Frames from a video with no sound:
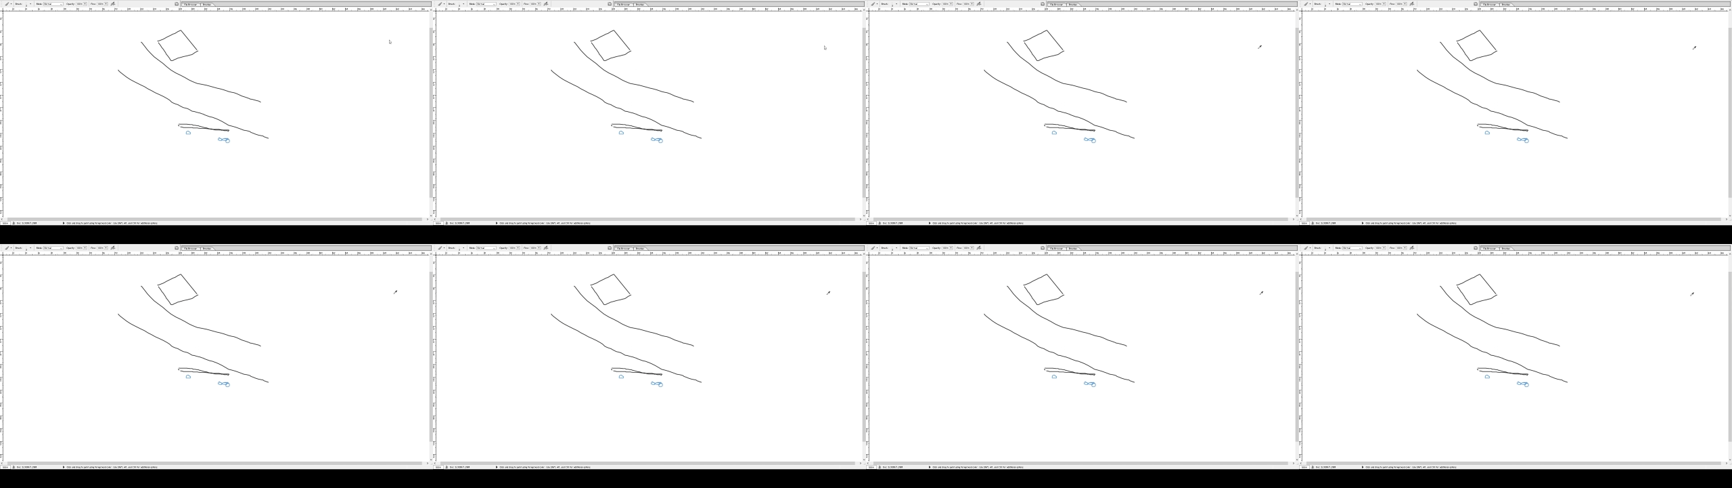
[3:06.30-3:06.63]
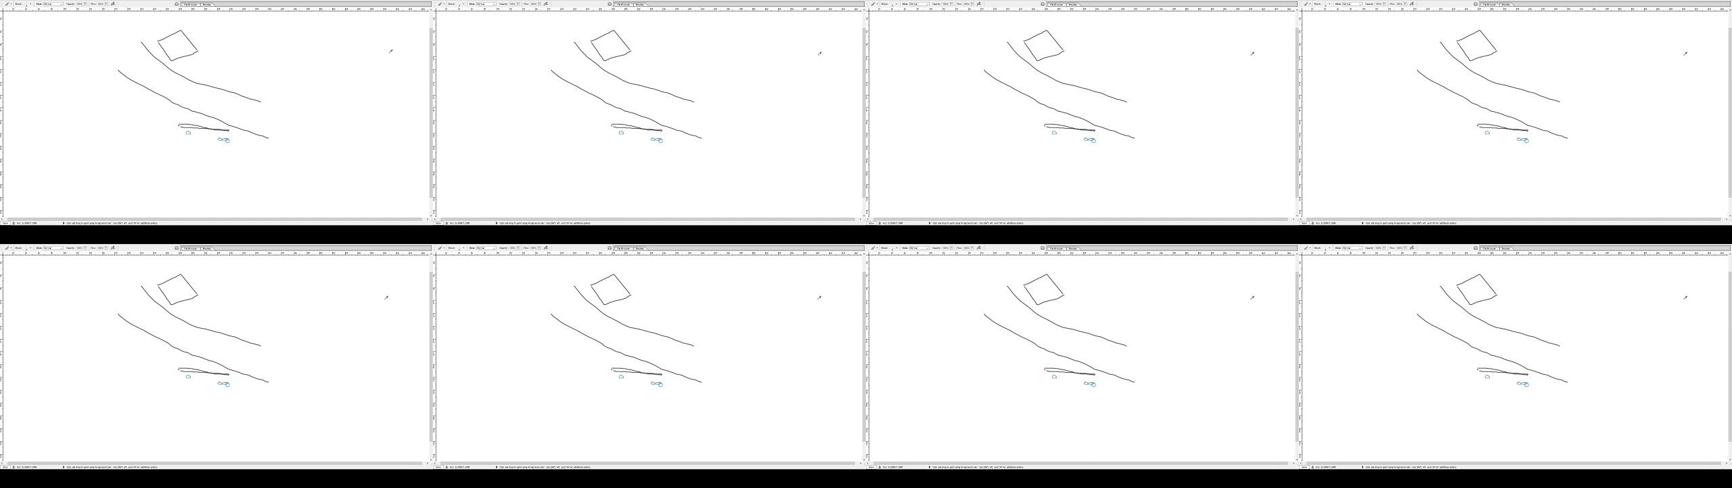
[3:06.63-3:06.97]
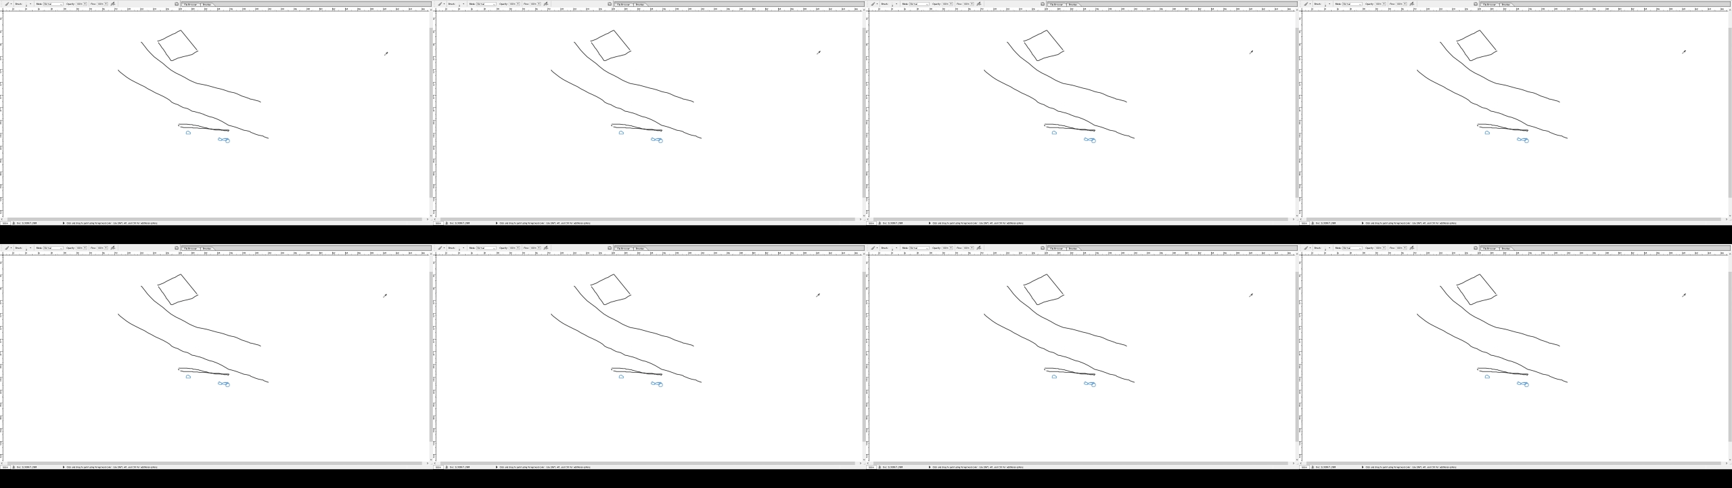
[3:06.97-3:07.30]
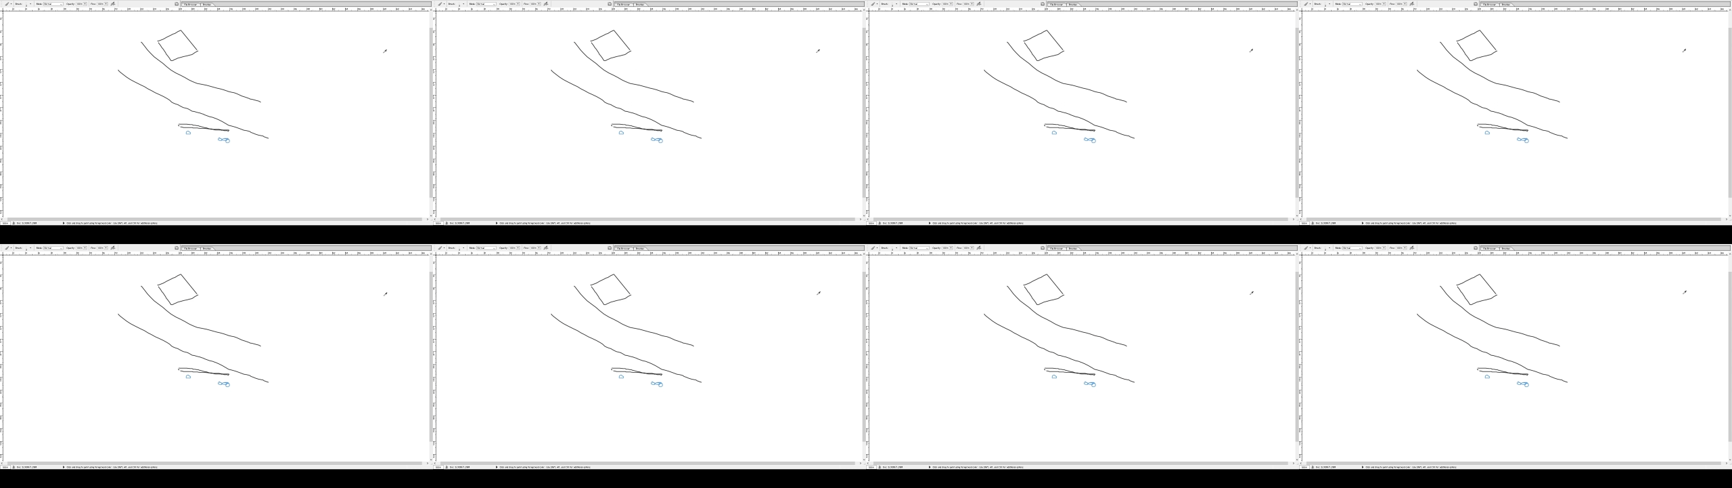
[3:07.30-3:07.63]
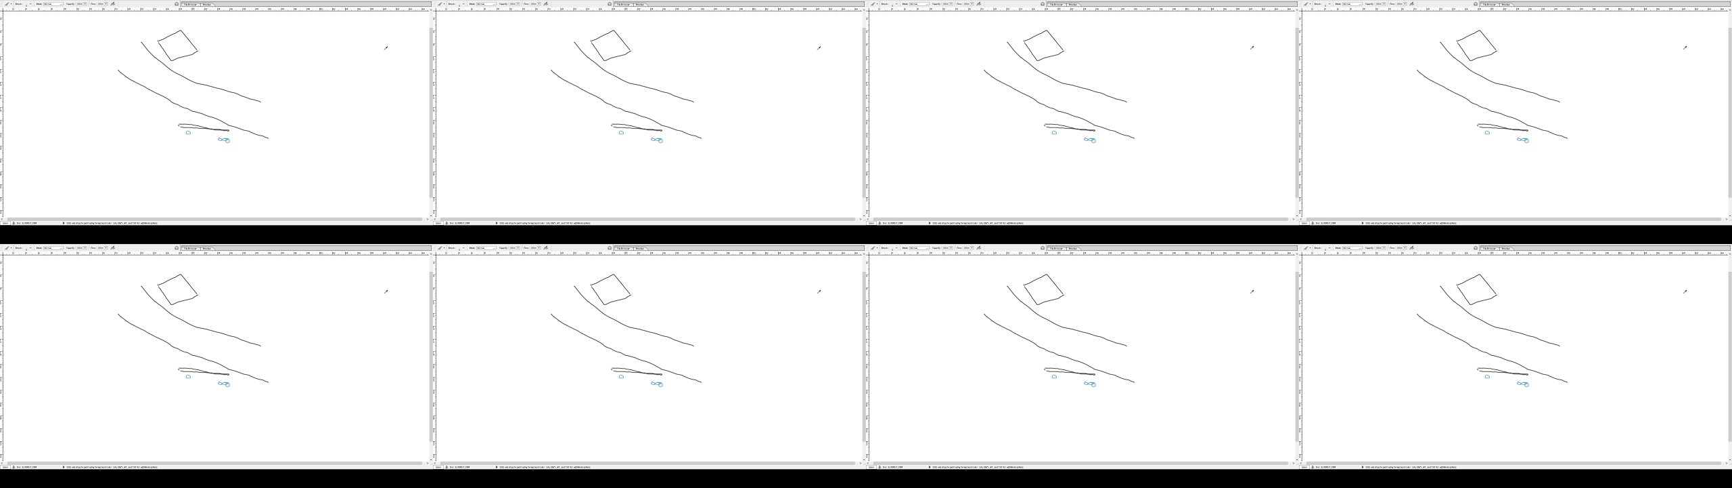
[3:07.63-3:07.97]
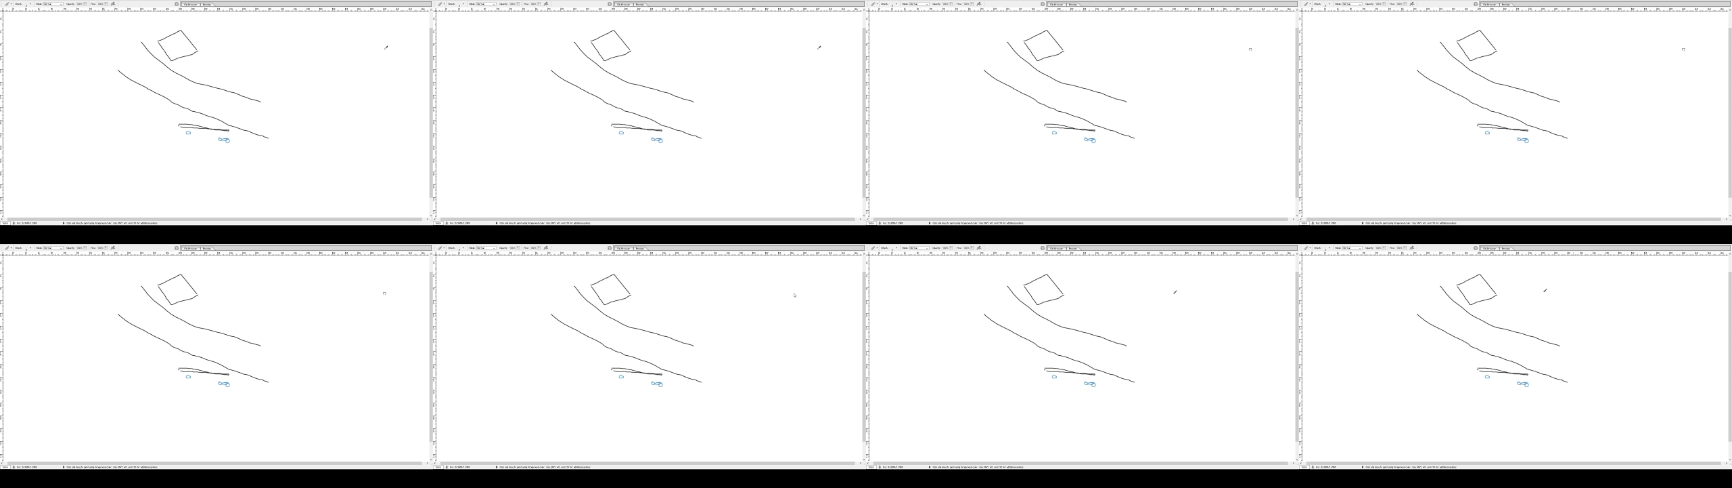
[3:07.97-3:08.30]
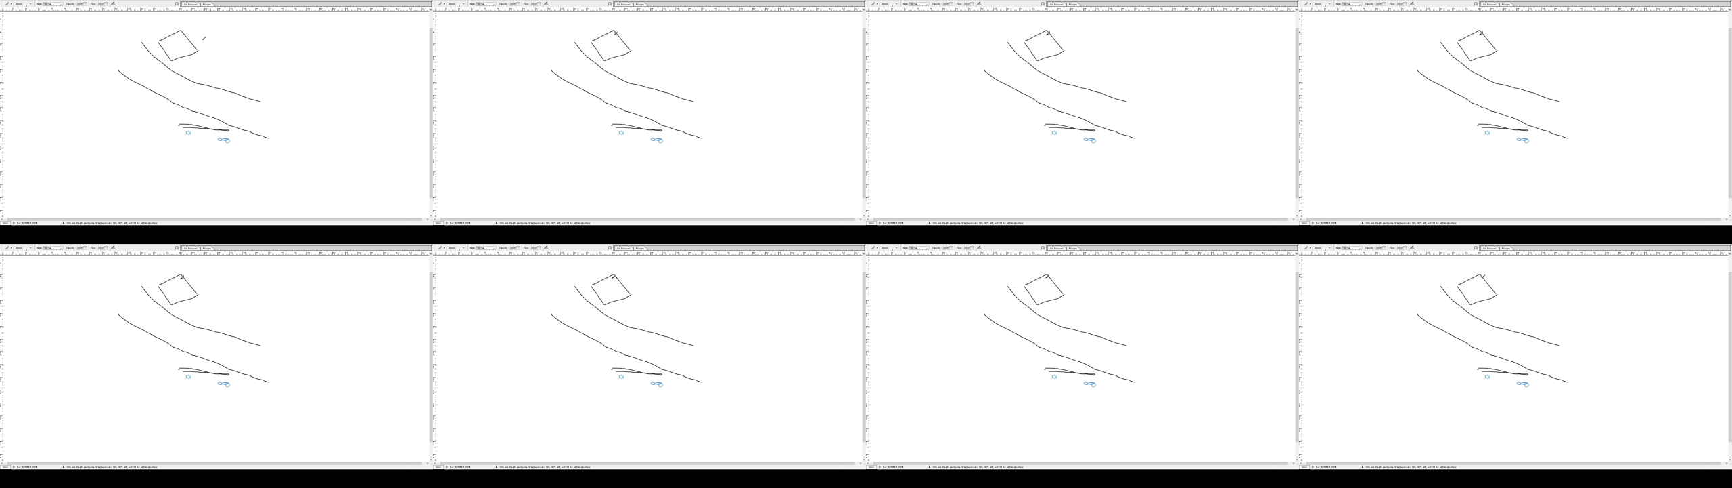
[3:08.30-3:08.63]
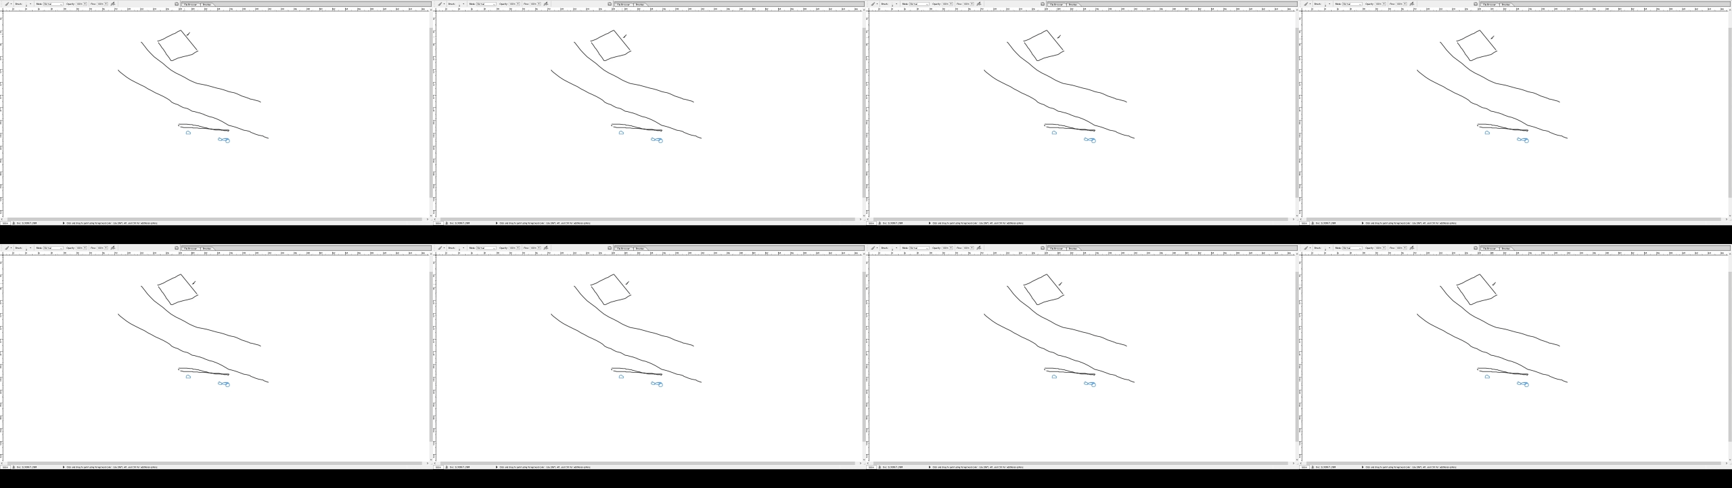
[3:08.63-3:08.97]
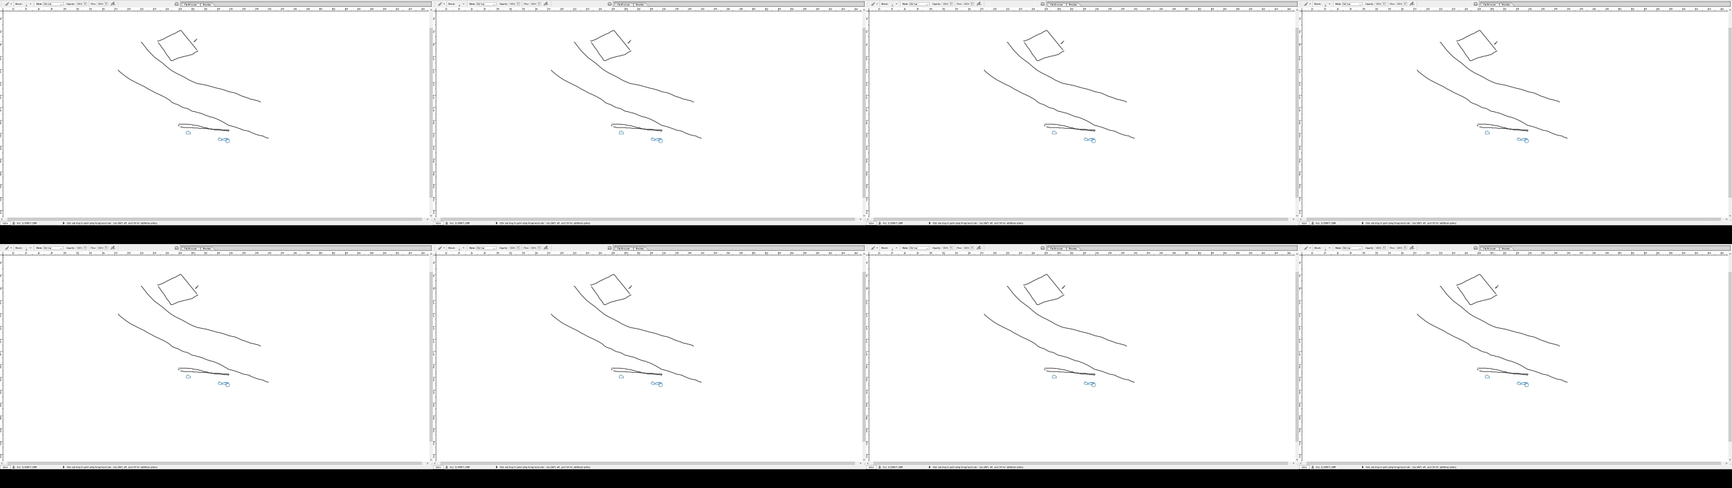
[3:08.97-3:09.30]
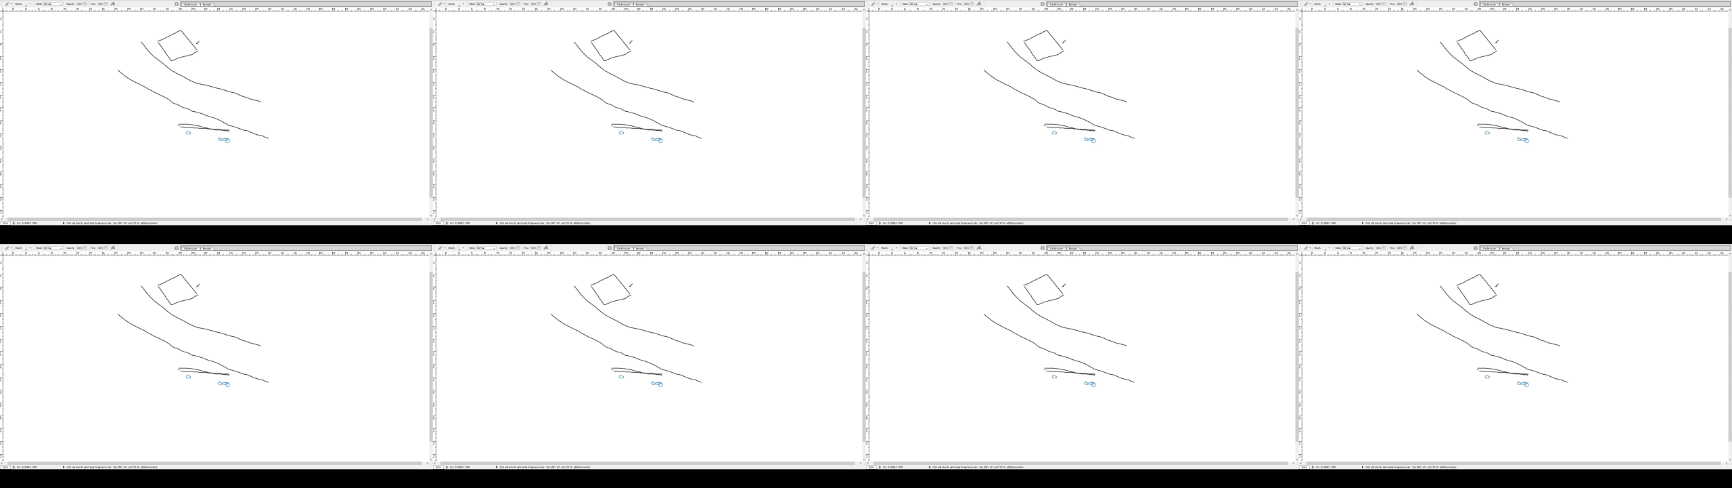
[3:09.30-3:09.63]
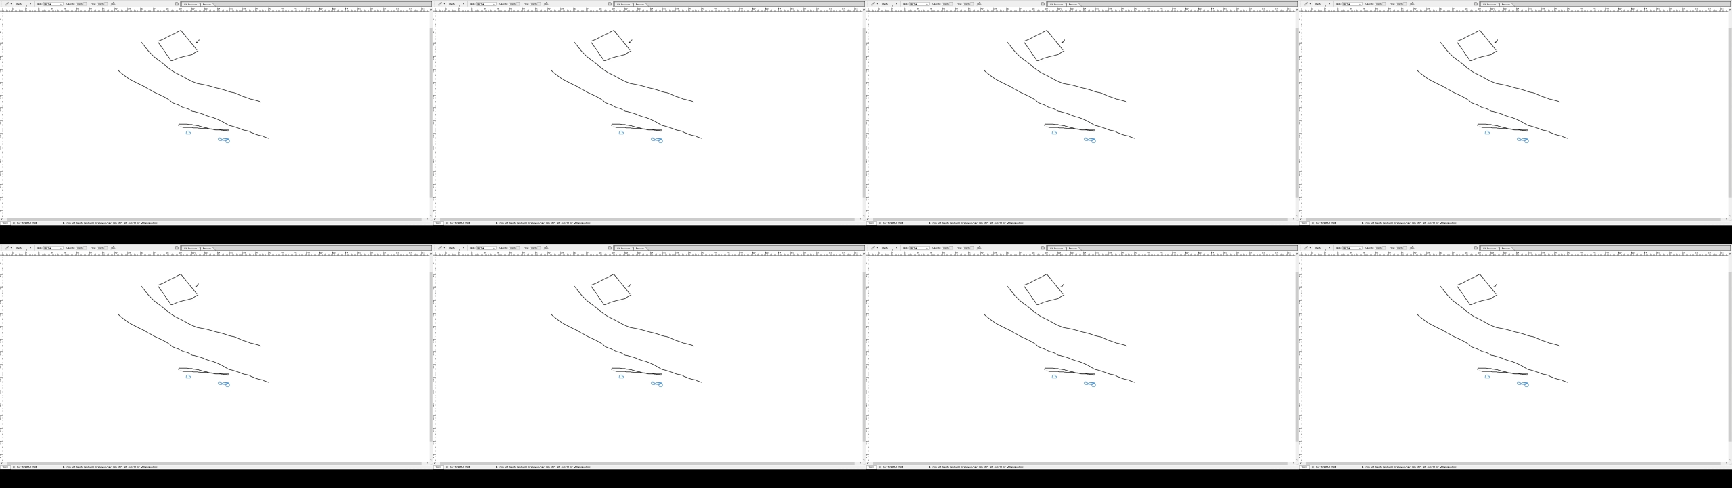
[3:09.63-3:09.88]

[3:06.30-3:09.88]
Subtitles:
No face is visible, so there are no lips to read.